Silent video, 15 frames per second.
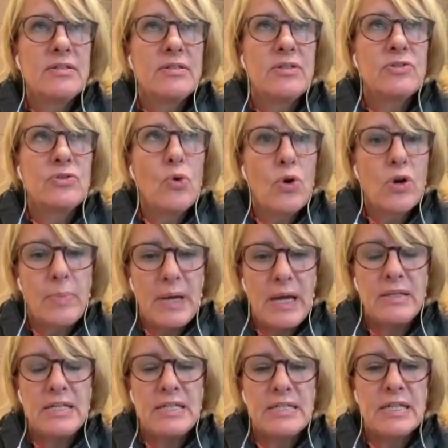talk about
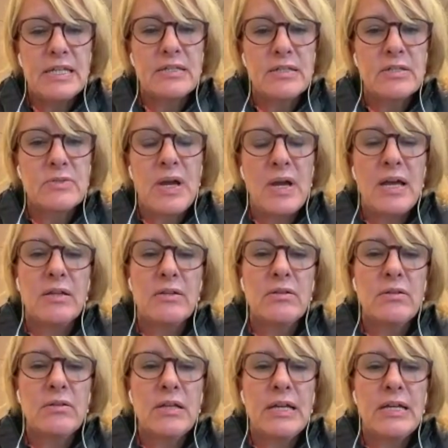these things as
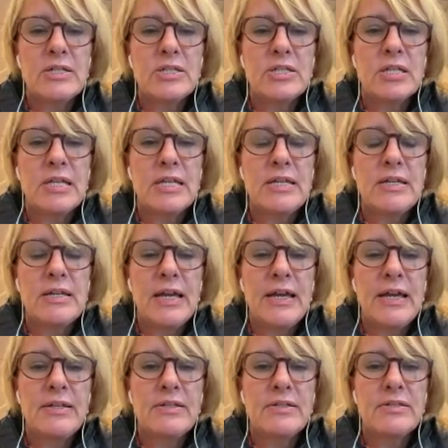well, actually,
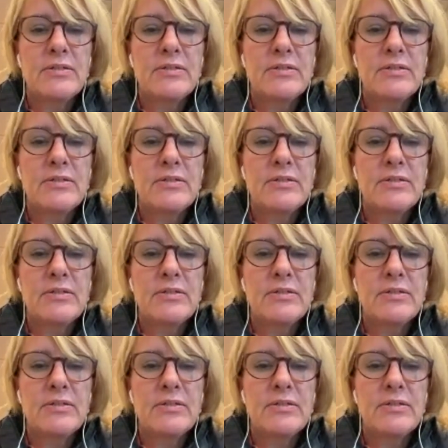and